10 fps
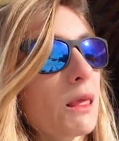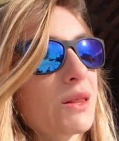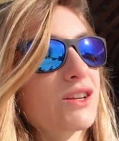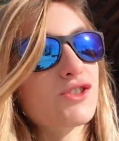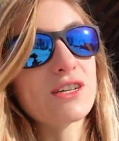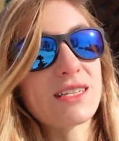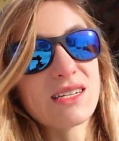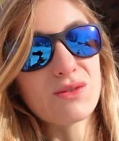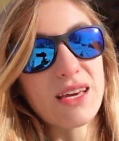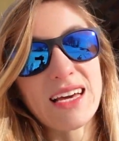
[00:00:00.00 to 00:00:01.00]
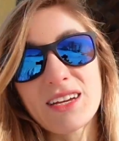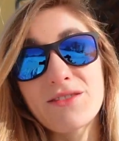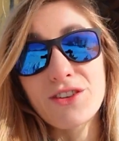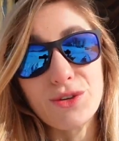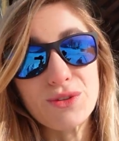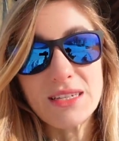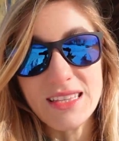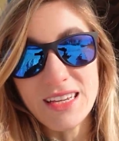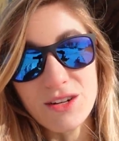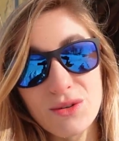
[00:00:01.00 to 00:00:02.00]
the trees don't get confused, and
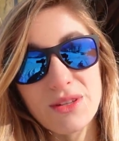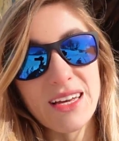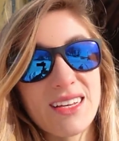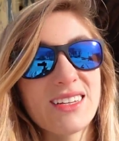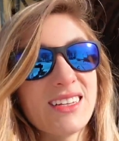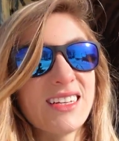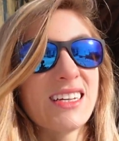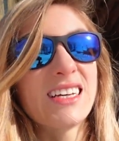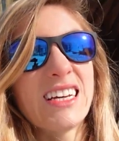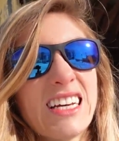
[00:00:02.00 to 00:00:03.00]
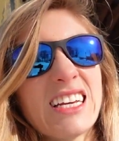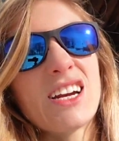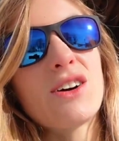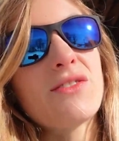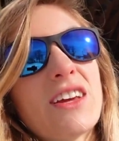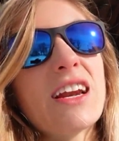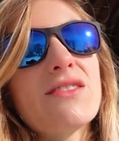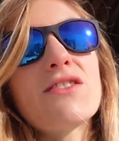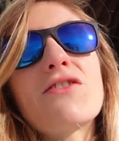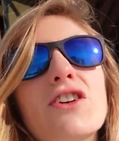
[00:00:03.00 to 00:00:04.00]
they don't like, you know, if they
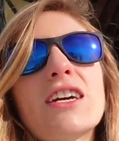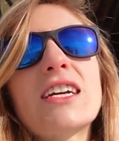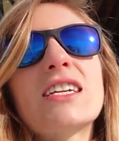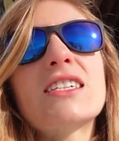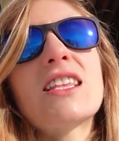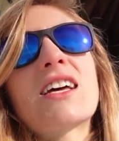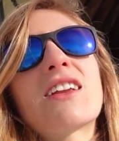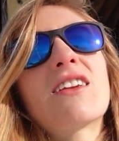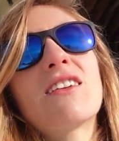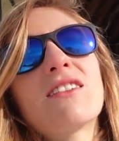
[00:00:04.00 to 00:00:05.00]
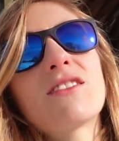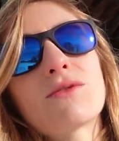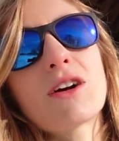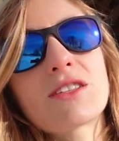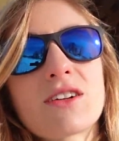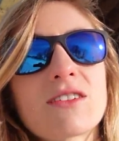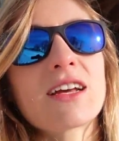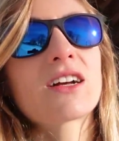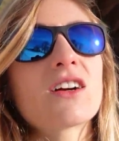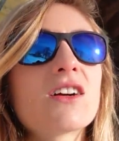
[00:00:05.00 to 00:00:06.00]
never freeze, then the runs aren't
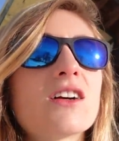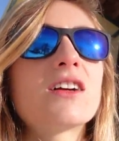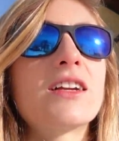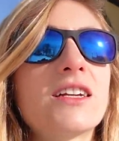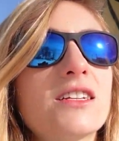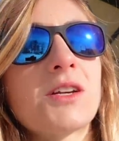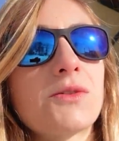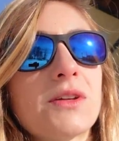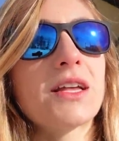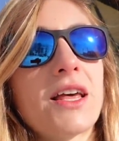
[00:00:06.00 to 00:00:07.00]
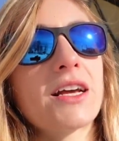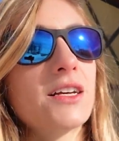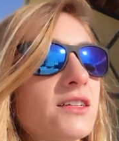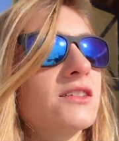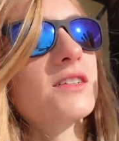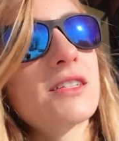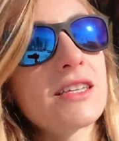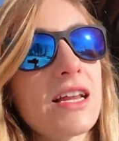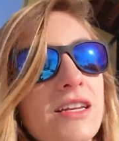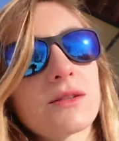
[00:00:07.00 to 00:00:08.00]
that good, and they don't really like
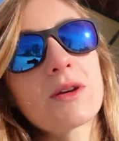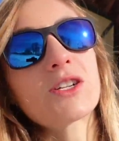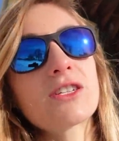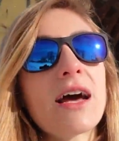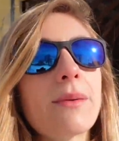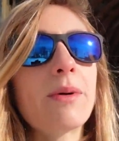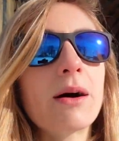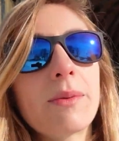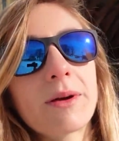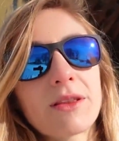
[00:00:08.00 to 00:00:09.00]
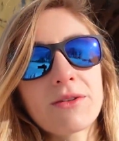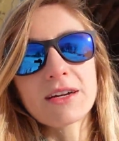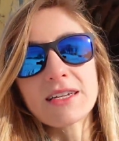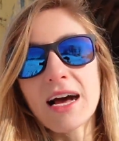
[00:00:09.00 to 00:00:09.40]
send as much sap up at the right